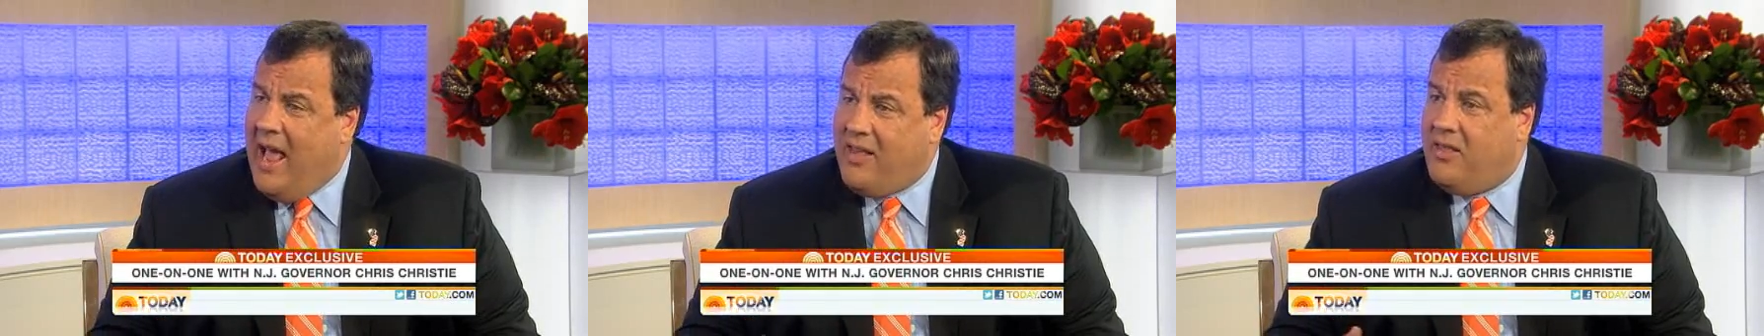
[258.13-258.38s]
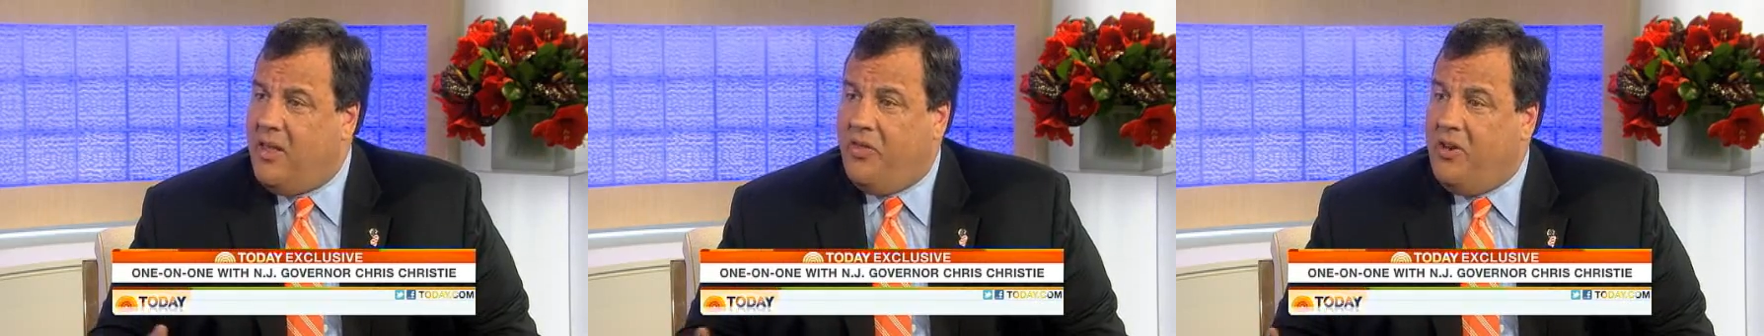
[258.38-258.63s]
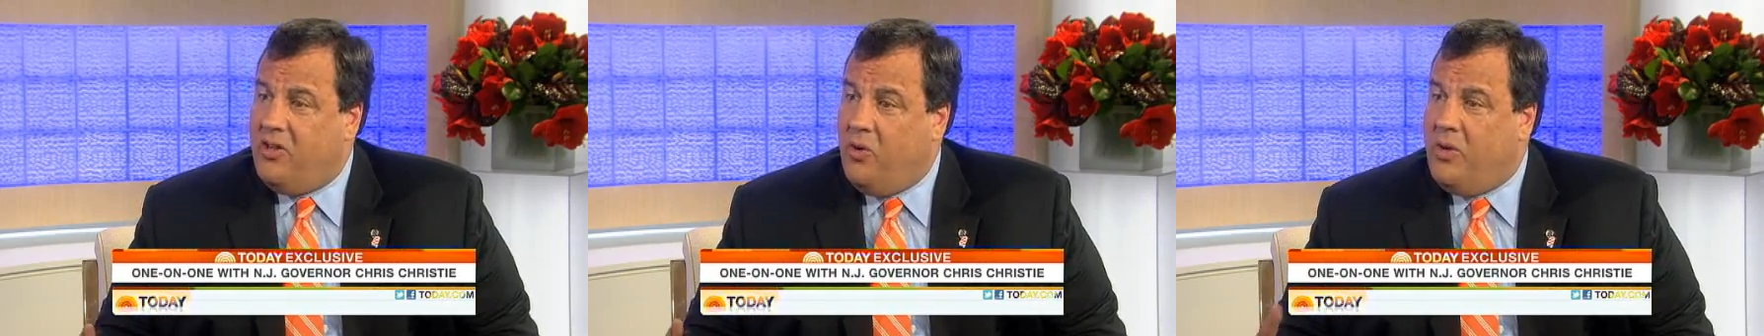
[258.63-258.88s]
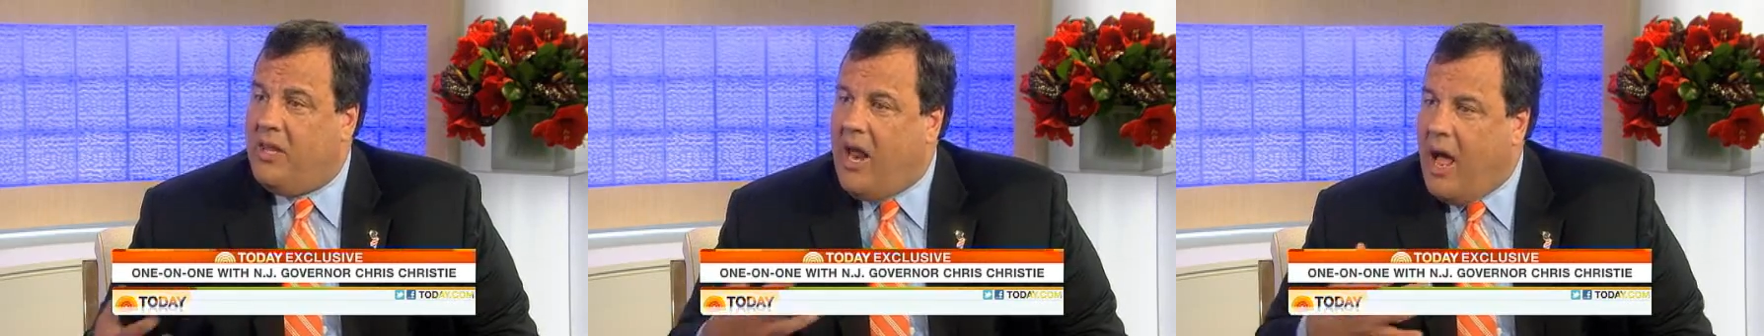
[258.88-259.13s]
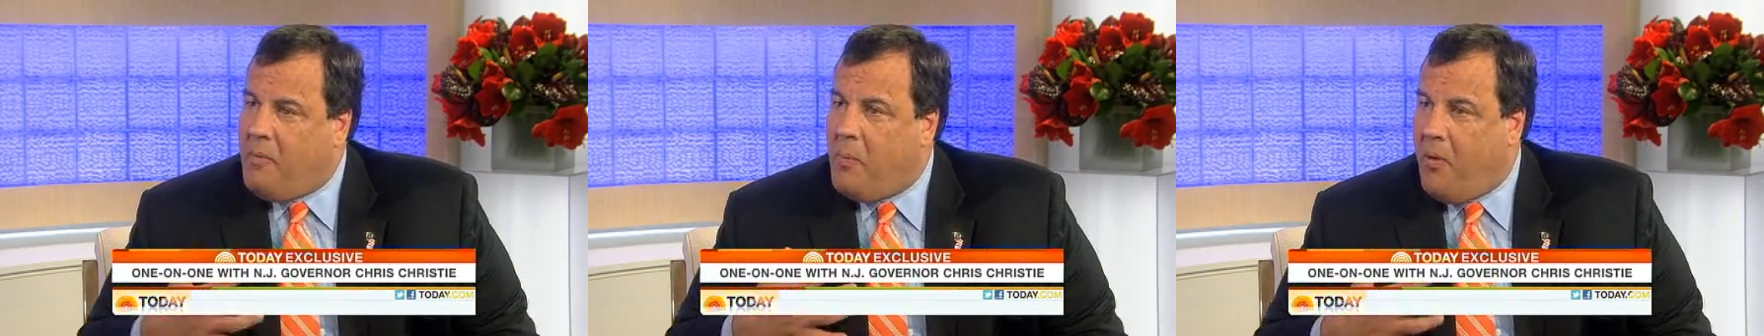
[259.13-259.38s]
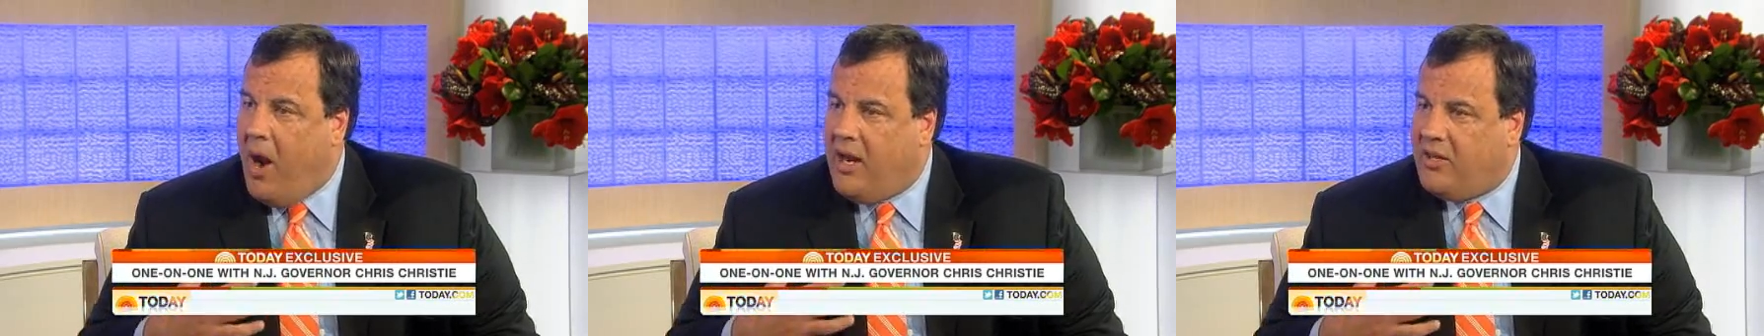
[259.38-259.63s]
has nothing to do with it. I'm a
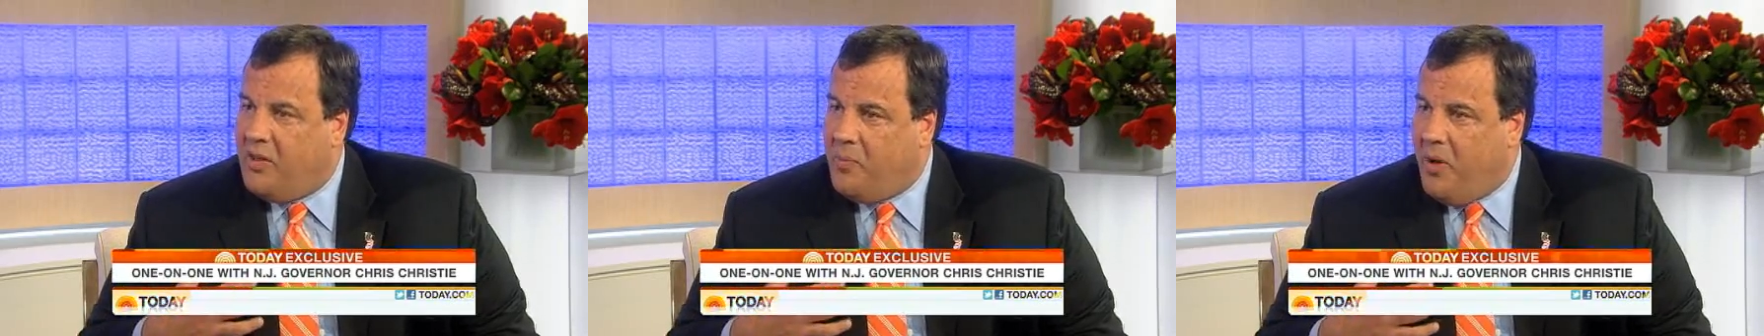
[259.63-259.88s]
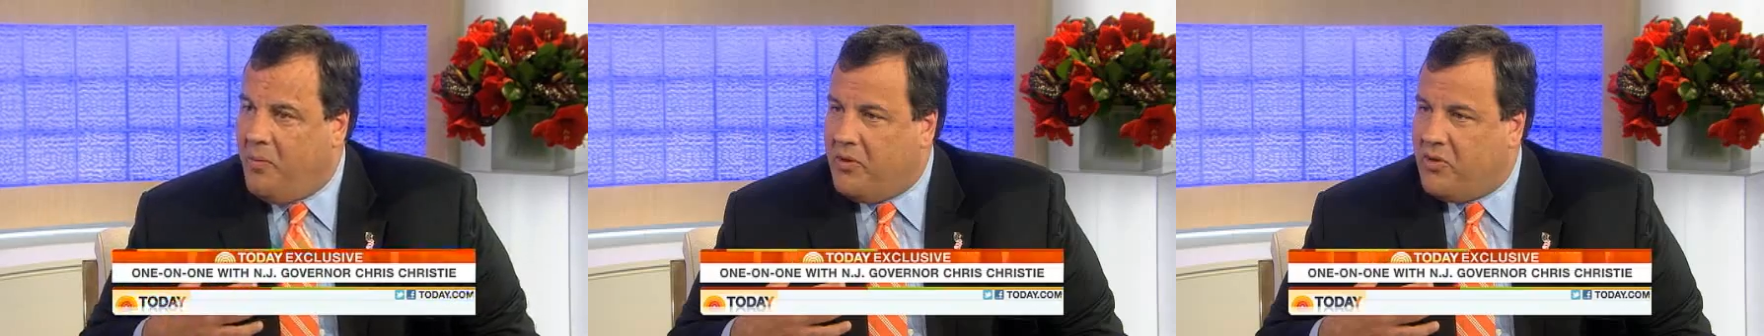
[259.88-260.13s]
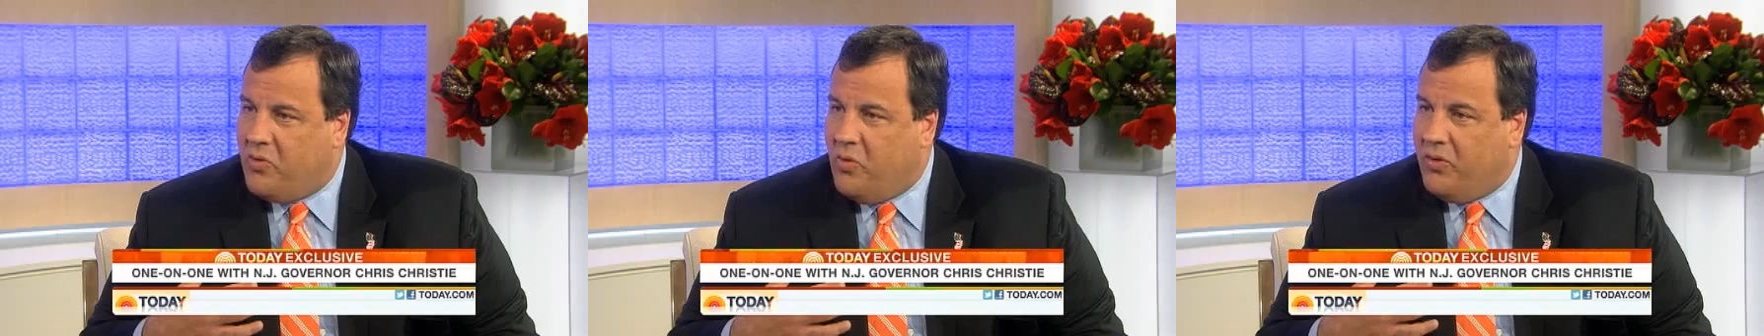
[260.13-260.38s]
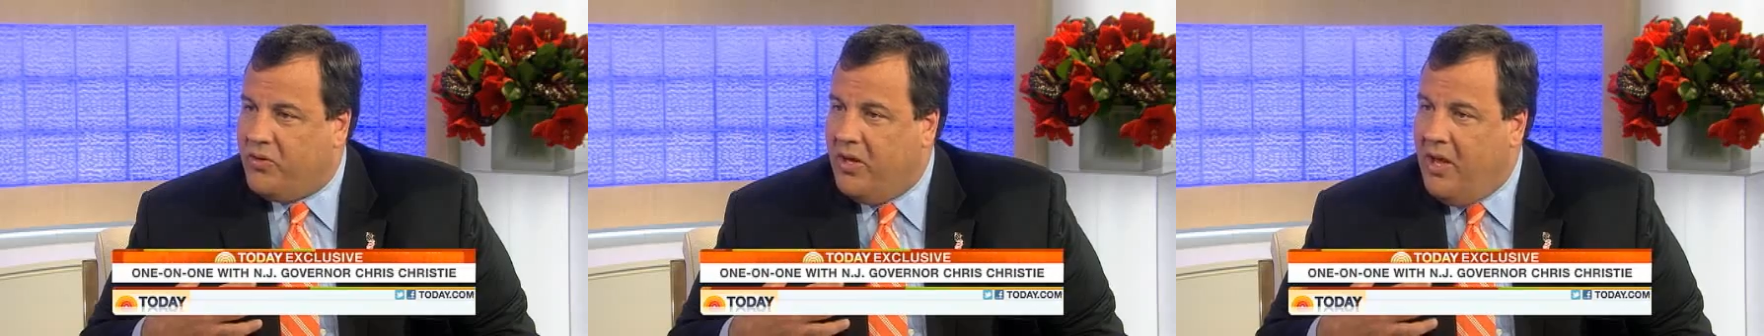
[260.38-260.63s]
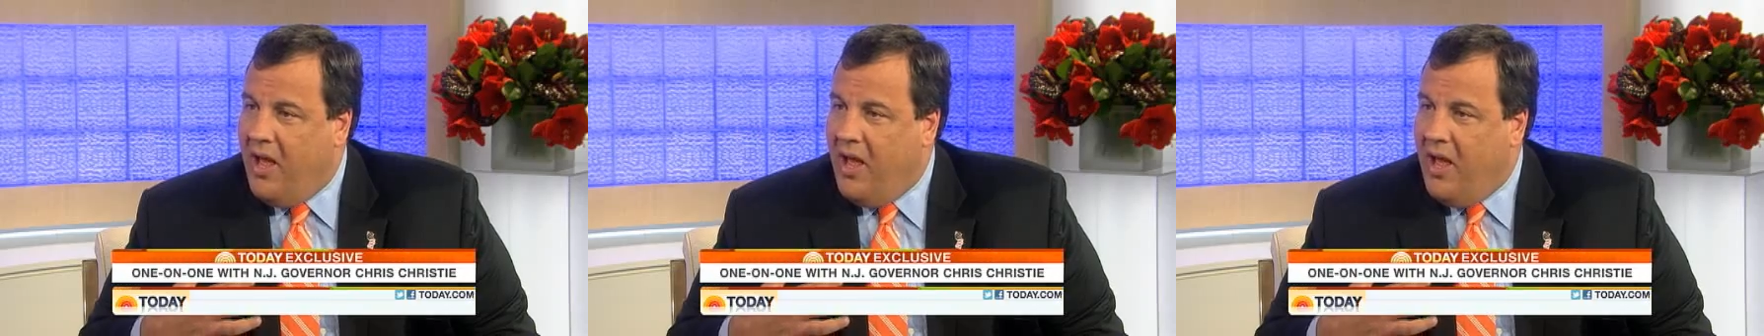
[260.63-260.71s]
product of the public schools.